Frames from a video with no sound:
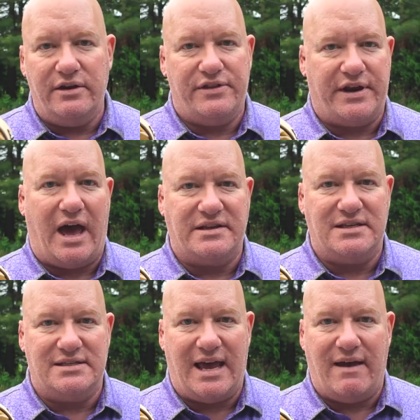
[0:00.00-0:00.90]
that Odyssey
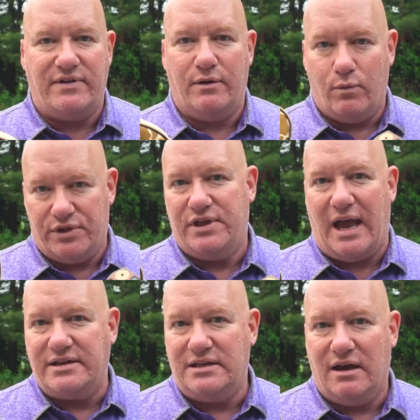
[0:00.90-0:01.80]
is having with the
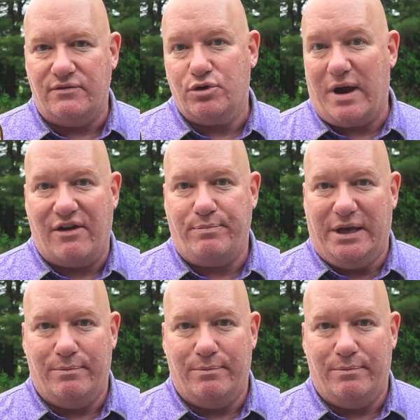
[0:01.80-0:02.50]
idea of Giraffe Beam.